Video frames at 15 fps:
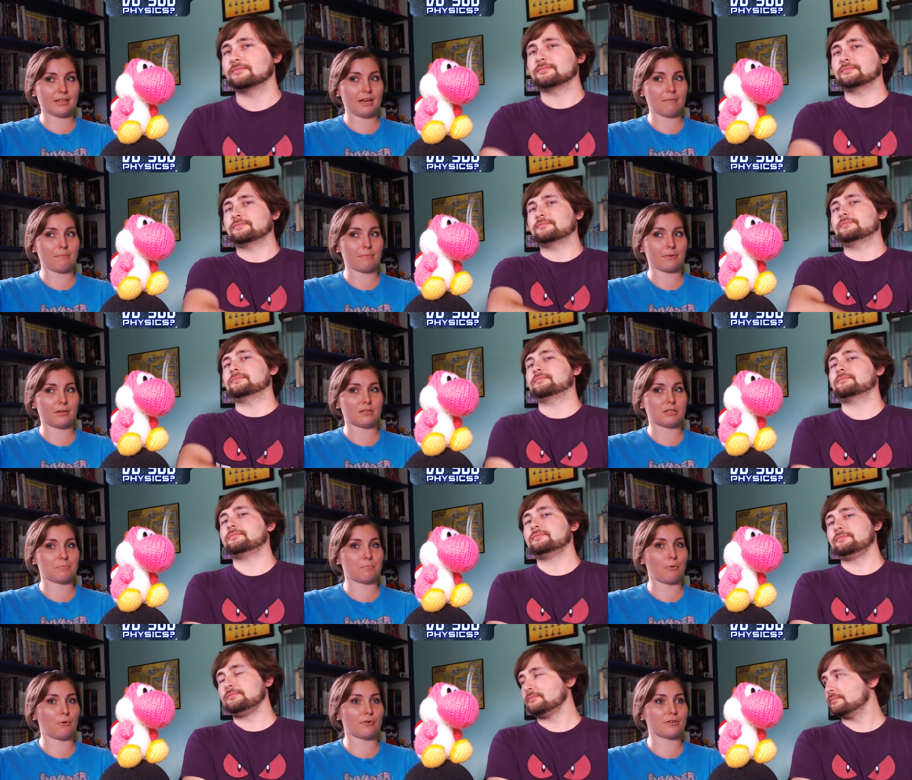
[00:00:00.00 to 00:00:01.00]
Speaker 1: that, but
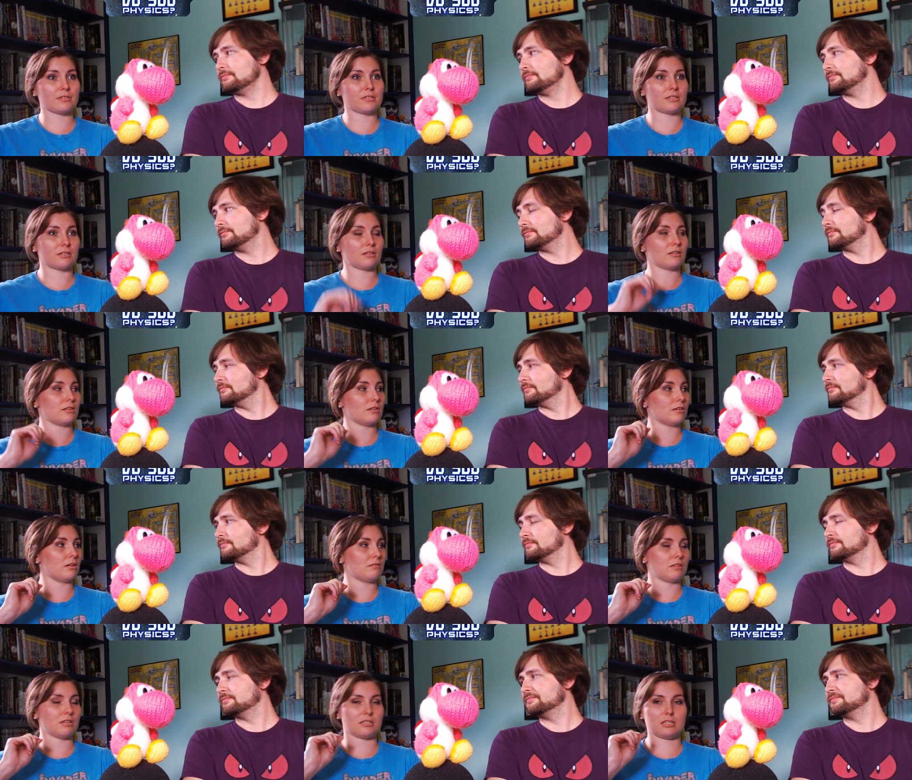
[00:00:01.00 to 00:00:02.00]
spores
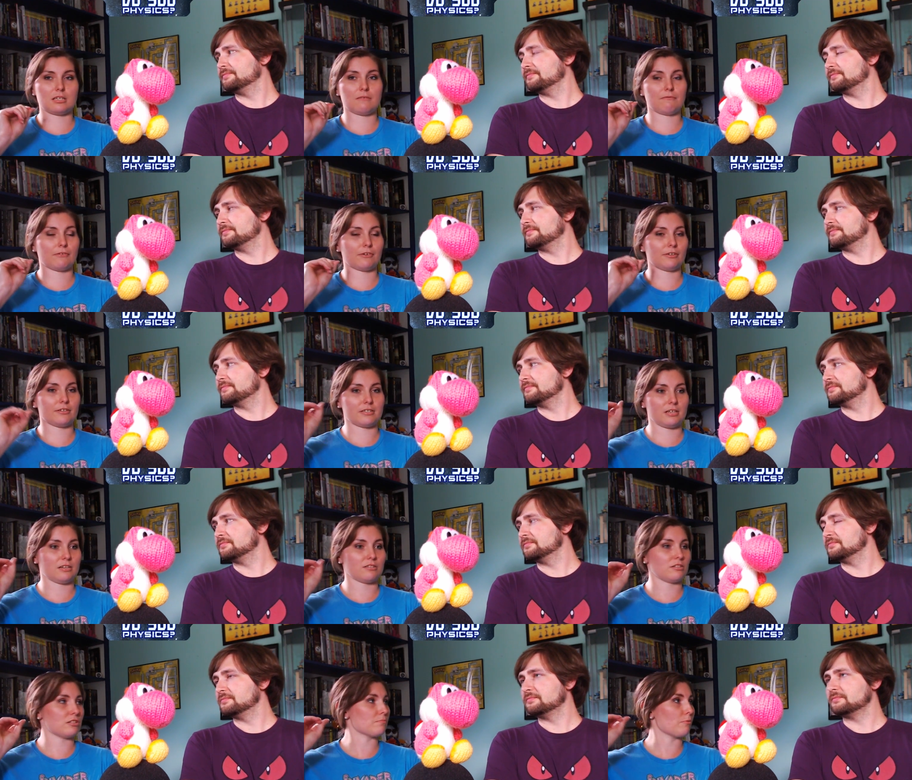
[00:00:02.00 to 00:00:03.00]
doesn't need
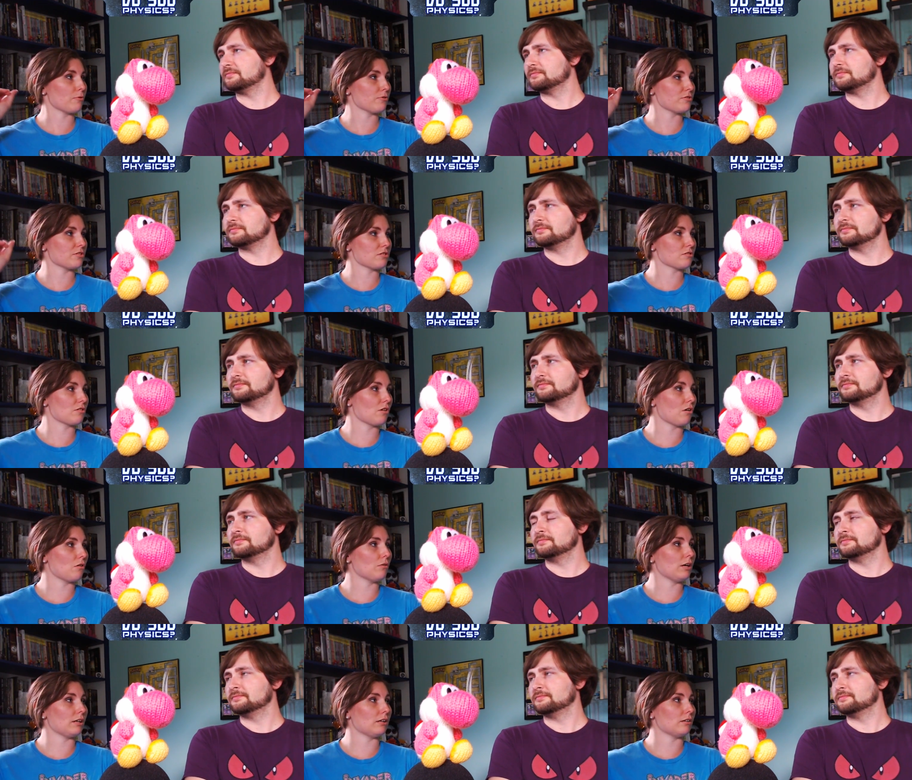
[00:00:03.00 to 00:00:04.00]
fertilization. Spores just
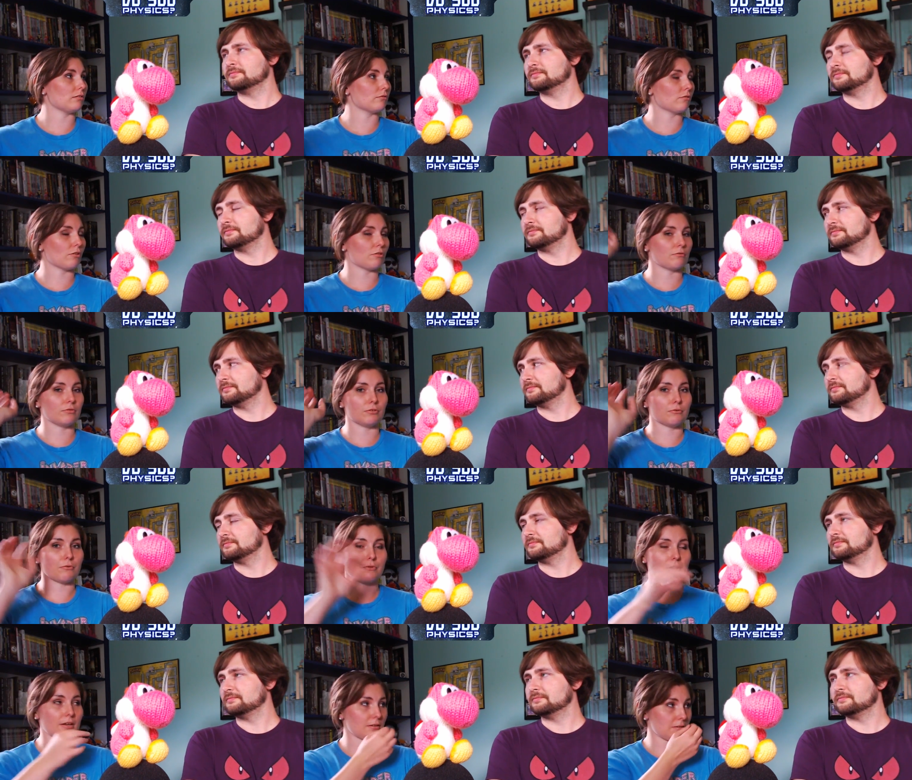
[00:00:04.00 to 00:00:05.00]
go and grow new
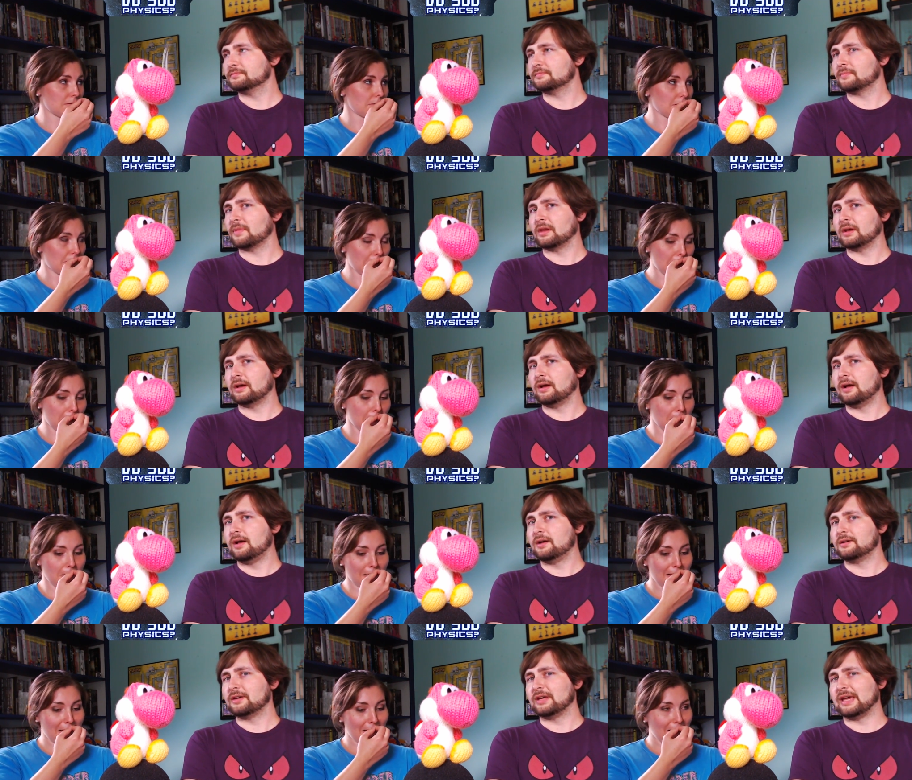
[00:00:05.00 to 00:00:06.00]
things.
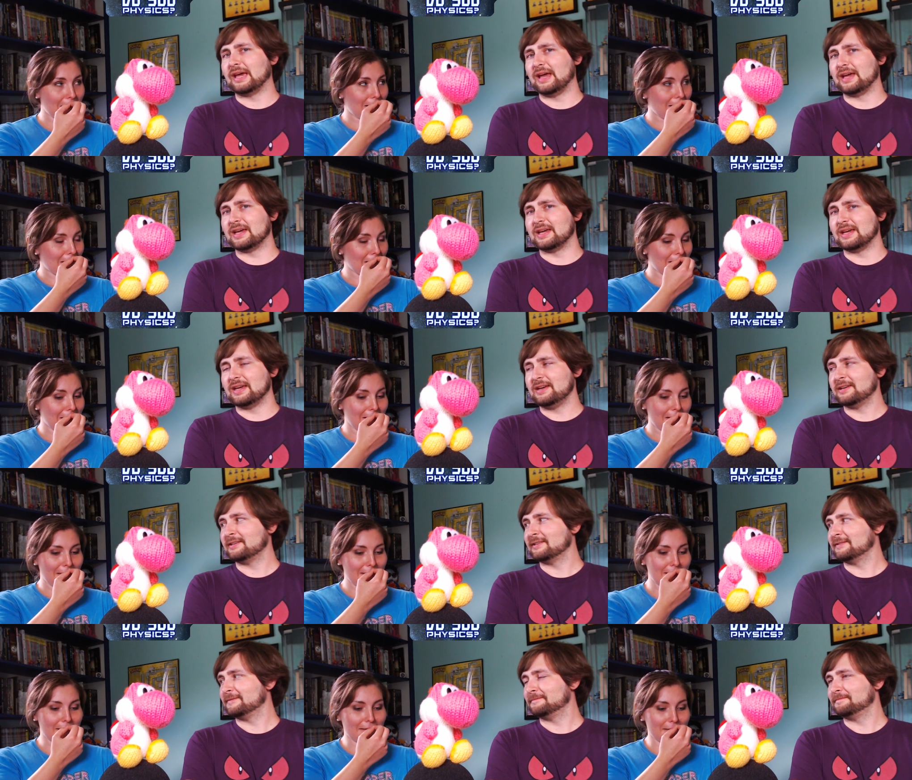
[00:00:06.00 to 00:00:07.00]
Speaker 2: Okay.
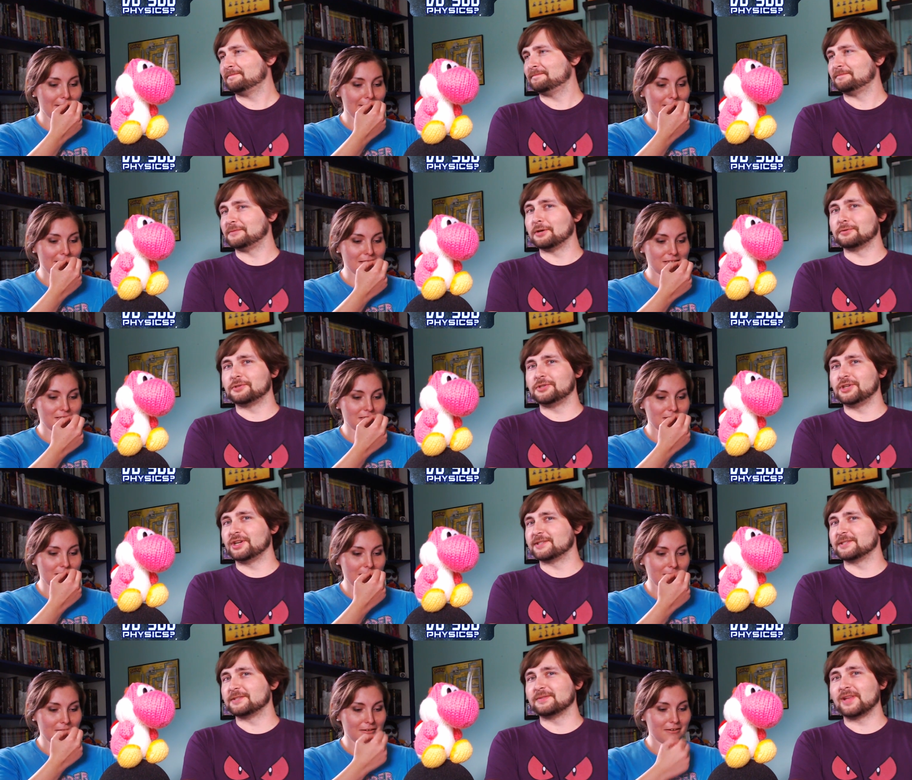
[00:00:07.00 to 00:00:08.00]
There is Yoshi
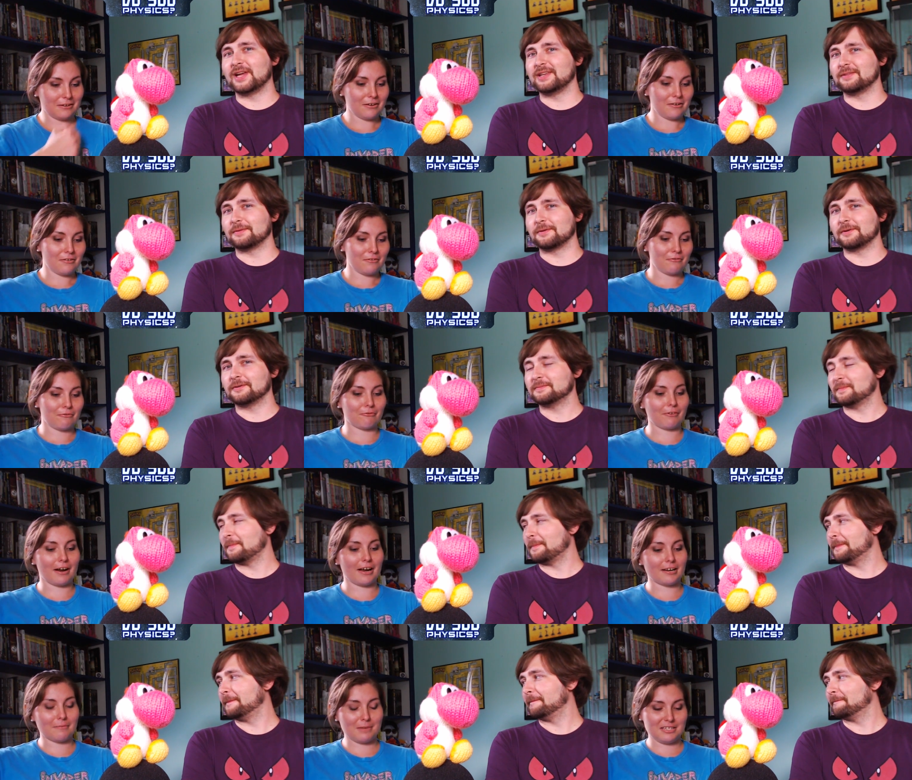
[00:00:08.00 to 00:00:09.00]
doesn't do that either.
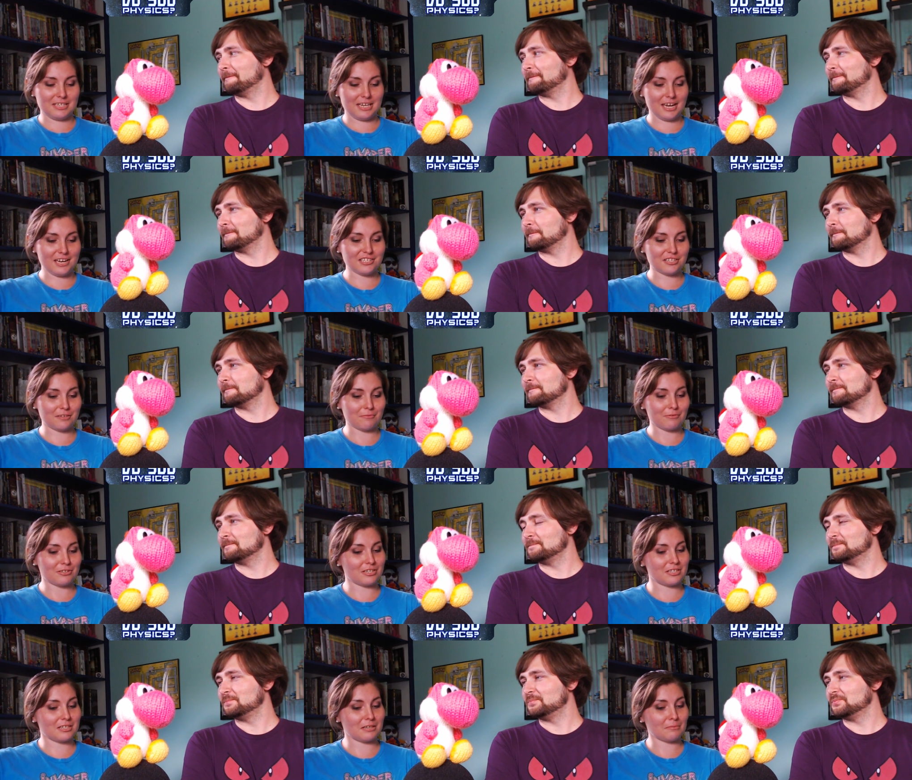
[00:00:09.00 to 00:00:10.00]
Speaker 1: Fragmentation,
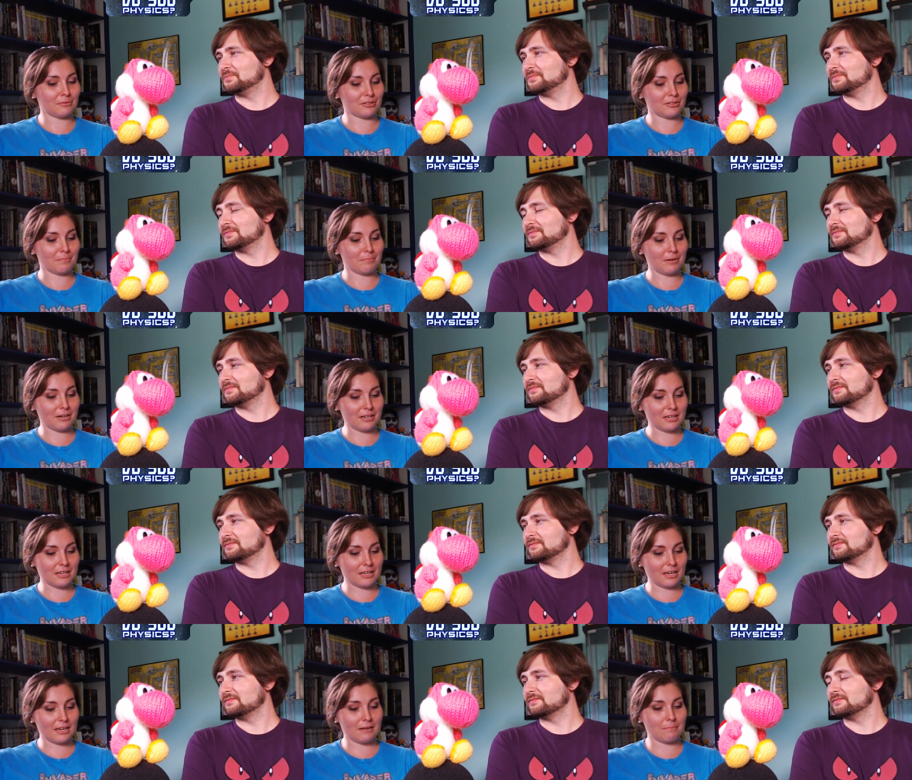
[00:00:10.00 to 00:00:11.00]
which is similar to budding
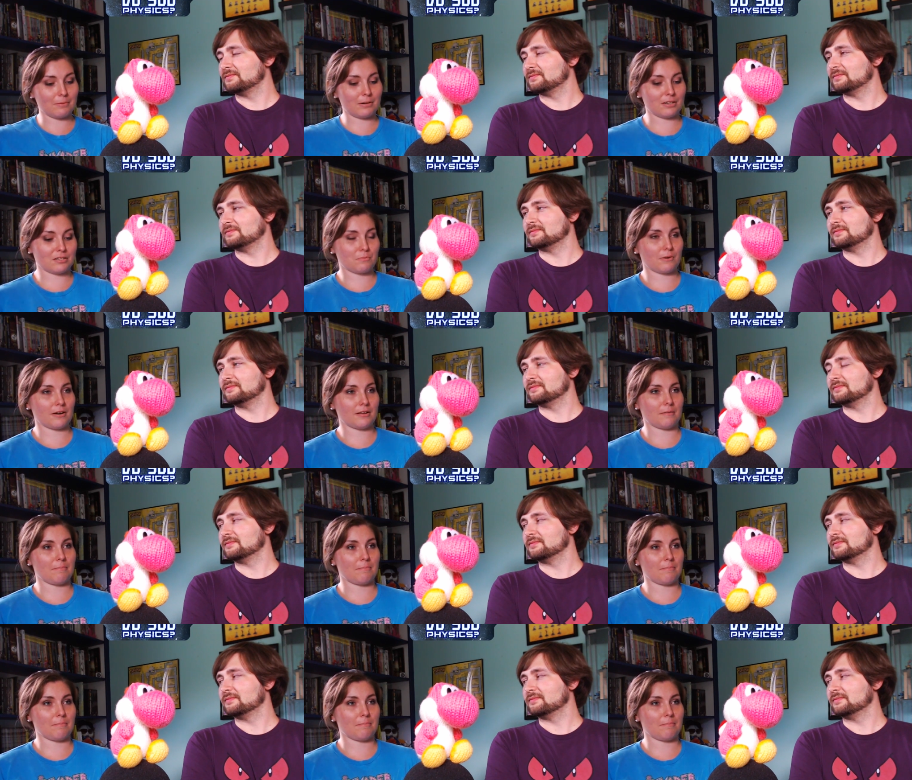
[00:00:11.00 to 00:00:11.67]
again, but it's where the